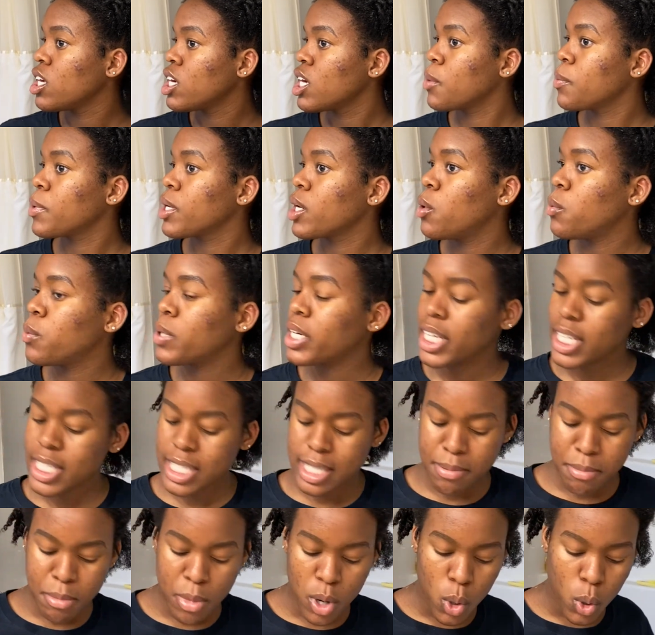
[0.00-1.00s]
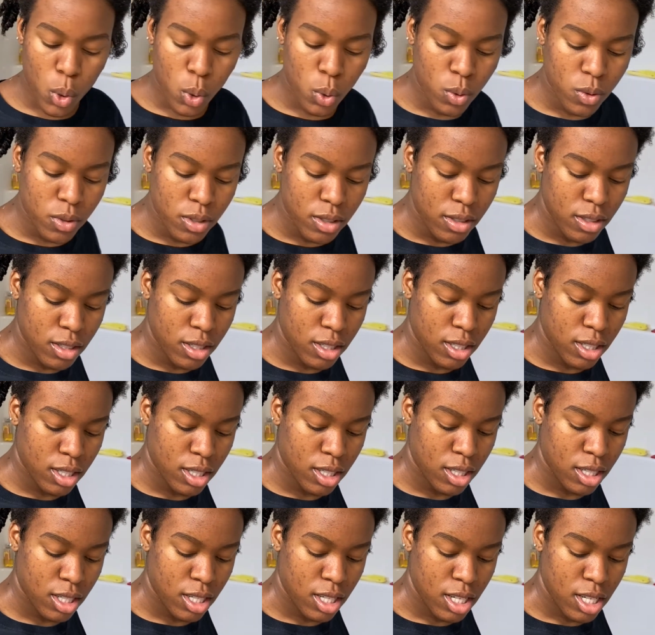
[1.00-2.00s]
we're gonna be small.
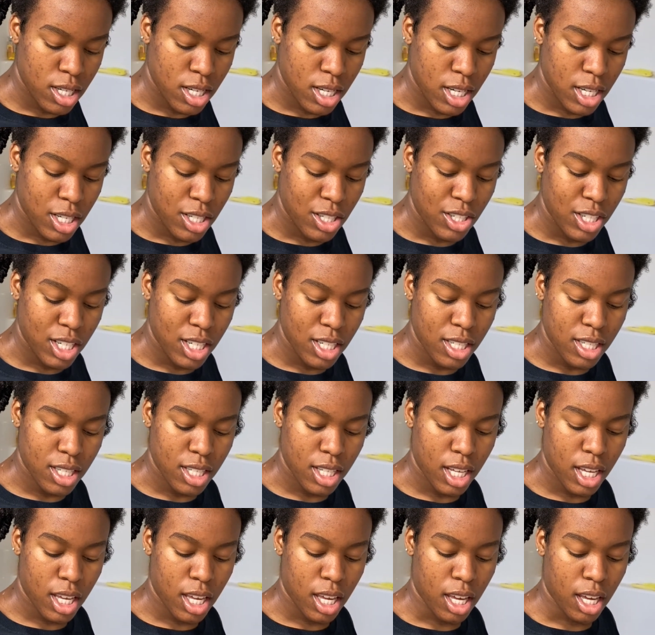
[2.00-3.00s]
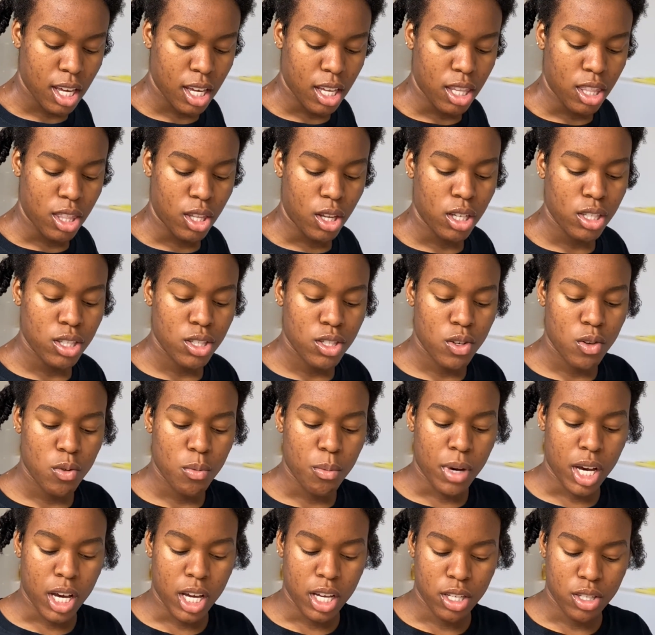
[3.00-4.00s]
Just like, not too
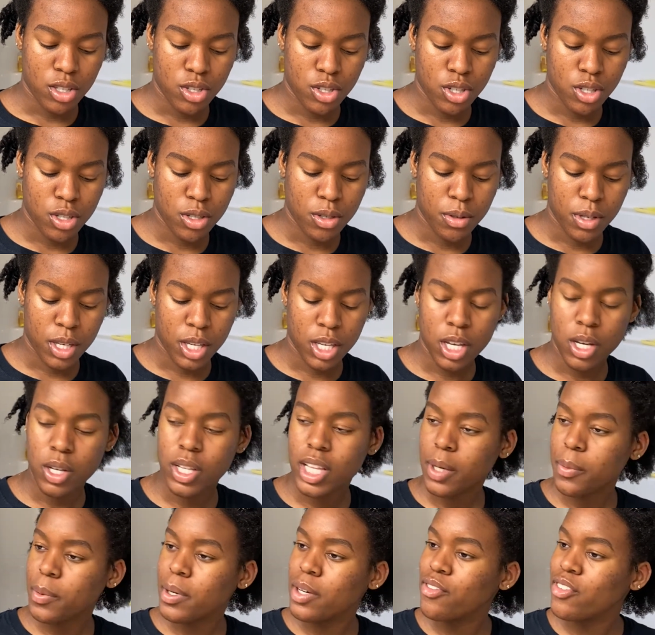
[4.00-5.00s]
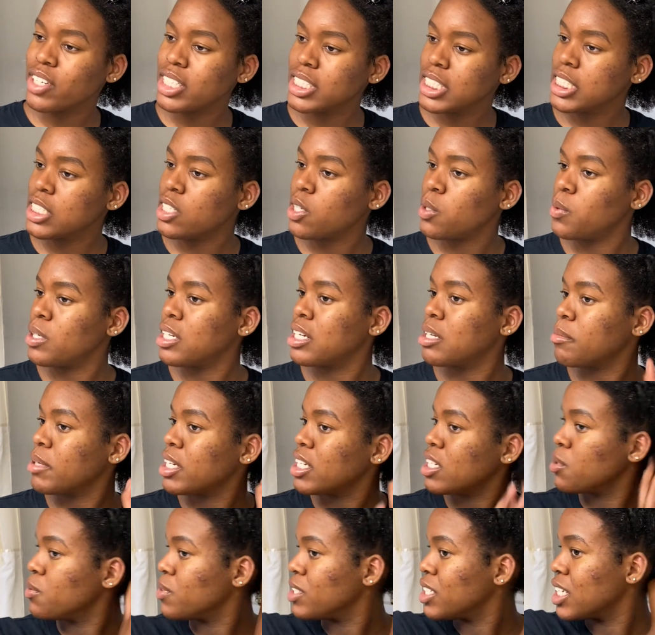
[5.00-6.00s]
much. You know, like we really don't want to be
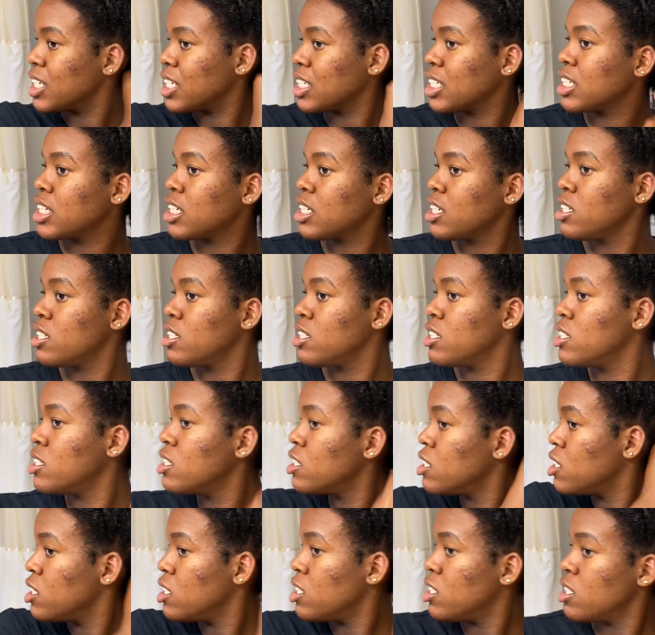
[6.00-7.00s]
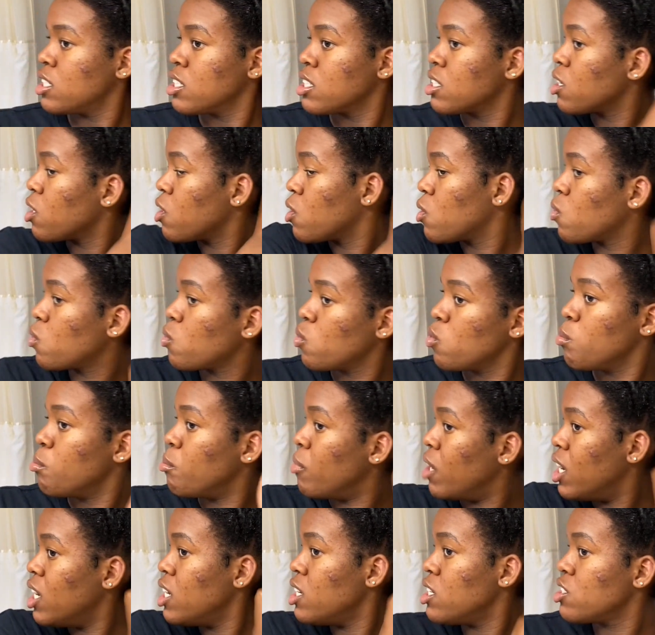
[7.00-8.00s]
using too
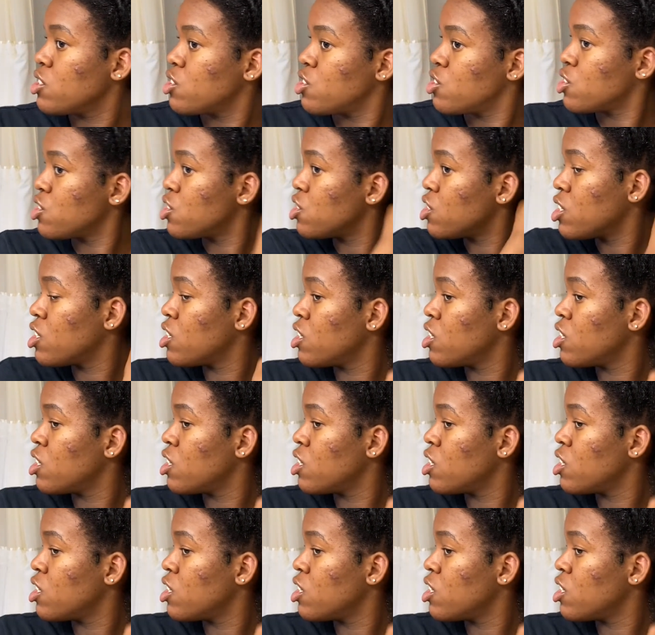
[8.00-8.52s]
much.